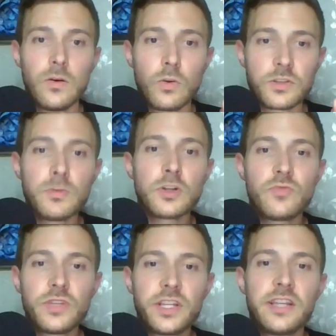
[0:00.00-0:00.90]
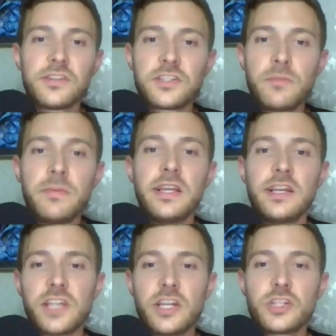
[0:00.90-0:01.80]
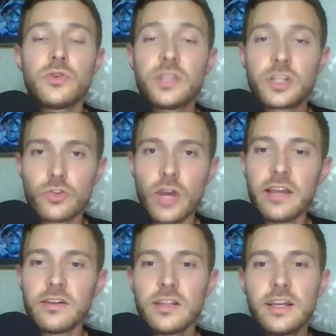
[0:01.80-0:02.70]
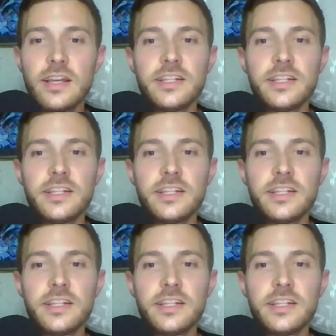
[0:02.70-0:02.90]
What's most ridiculous to me is that during the trial,